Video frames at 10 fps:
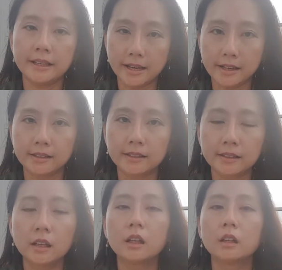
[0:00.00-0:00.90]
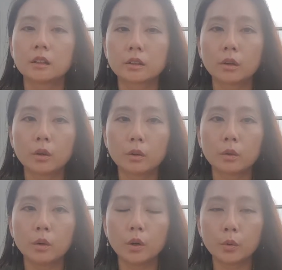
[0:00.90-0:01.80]
days.
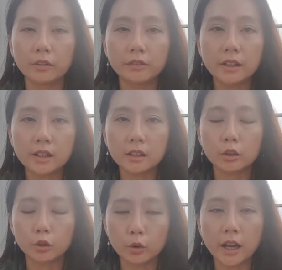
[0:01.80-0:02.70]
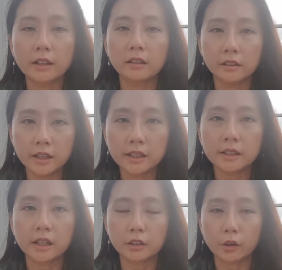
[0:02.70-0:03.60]
So with this, you look at the
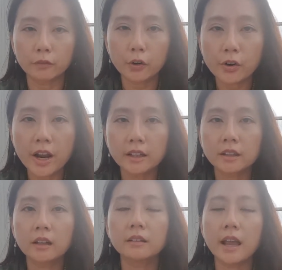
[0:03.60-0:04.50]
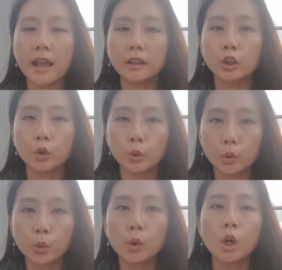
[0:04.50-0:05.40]
list that you have created, and
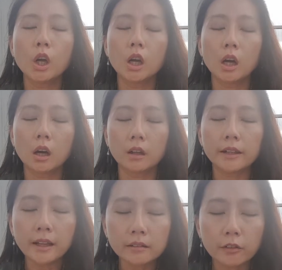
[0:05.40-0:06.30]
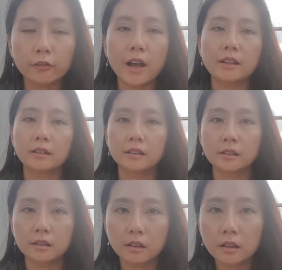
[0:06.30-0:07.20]
you let the fact
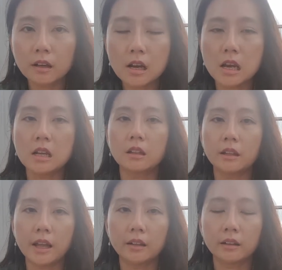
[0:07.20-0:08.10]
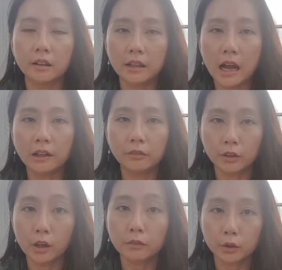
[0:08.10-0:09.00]
sink in that life
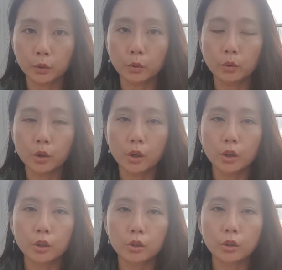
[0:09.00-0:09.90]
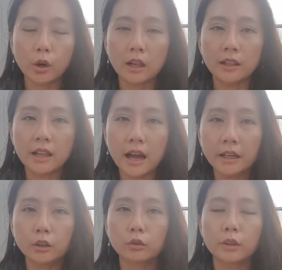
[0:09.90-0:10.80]
loves you. So I
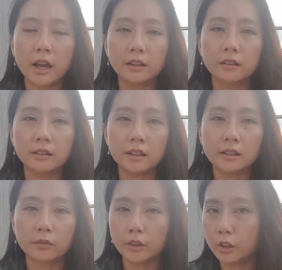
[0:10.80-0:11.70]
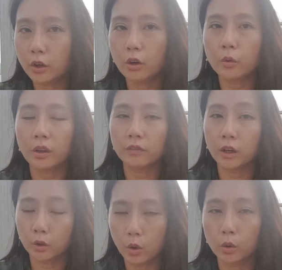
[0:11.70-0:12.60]
like to end this video with
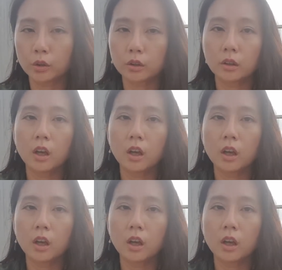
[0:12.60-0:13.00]
a quote.